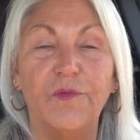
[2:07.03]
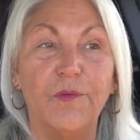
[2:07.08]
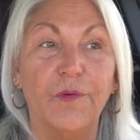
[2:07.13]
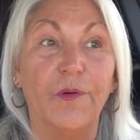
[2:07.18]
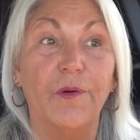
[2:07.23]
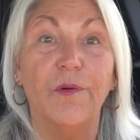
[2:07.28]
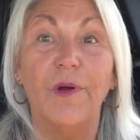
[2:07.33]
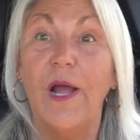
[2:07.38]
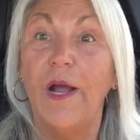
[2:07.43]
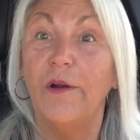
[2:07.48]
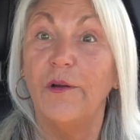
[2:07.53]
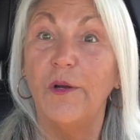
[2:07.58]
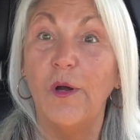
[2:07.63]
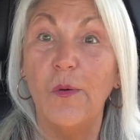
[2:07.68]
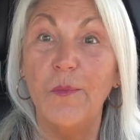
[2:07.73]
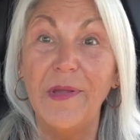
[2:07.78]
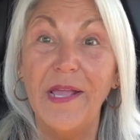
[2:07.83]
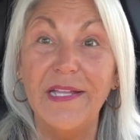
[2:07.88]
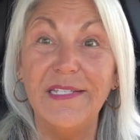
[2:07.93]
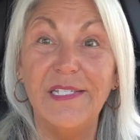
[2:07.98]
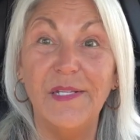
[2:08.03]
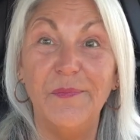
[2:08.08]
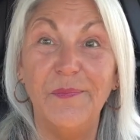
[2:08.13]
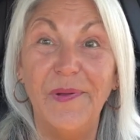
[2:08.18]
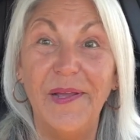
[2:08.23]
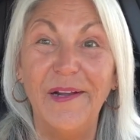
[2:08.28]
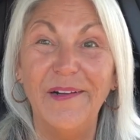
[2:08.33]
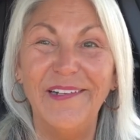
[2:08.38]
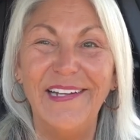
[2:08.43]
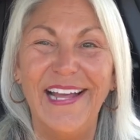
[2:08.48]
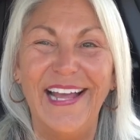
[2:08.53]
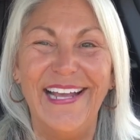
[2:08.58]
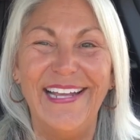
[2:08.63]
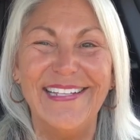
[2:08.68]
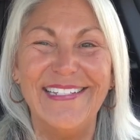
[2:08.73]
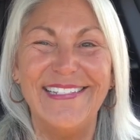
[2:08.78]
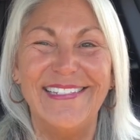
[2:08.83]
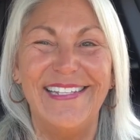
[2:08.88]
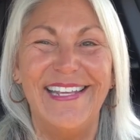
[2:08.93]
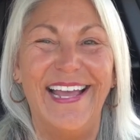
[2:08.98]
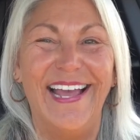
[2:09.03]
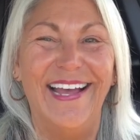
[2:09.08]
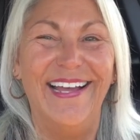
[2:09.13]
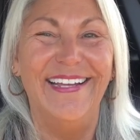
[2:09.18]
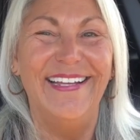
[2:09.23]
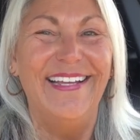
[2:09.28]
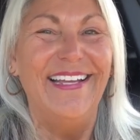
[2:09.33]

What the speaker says: for our Nomads in Paradise. Yeah.